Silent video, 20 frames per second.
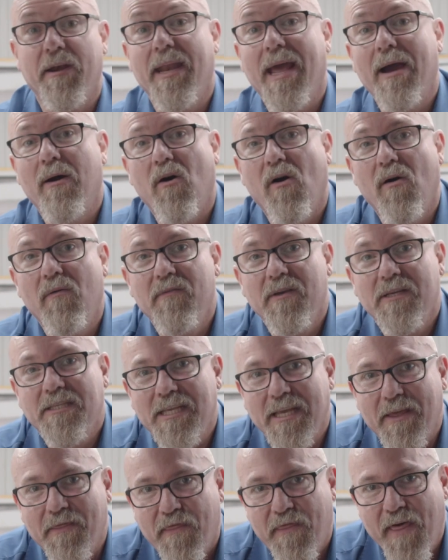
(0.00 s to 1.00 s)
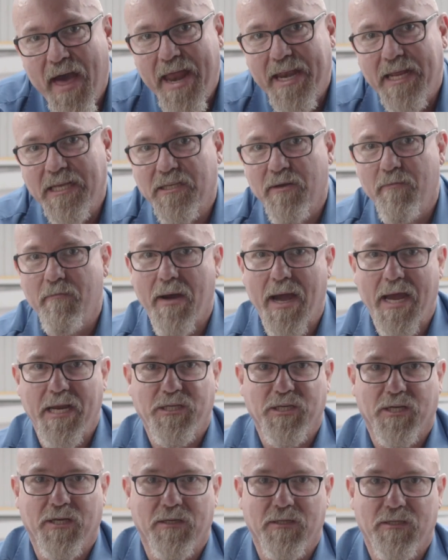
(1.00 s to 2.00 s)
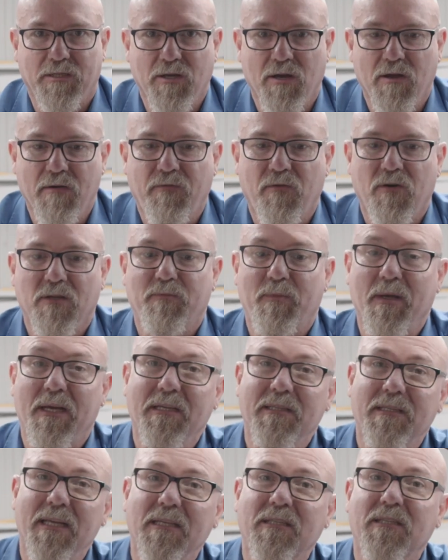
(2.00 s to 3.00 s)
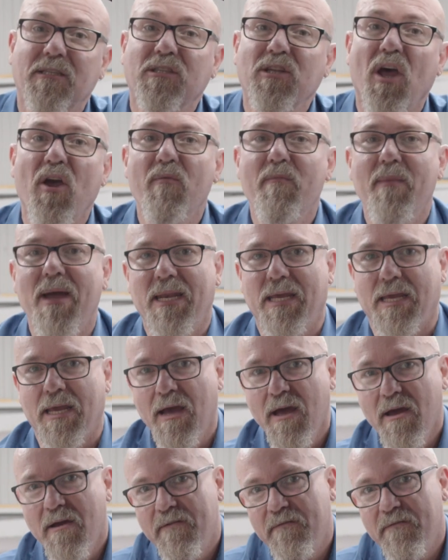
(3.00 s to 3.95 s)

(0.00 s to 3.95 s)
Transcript: Now, obviously that is a major concern for us because there's so many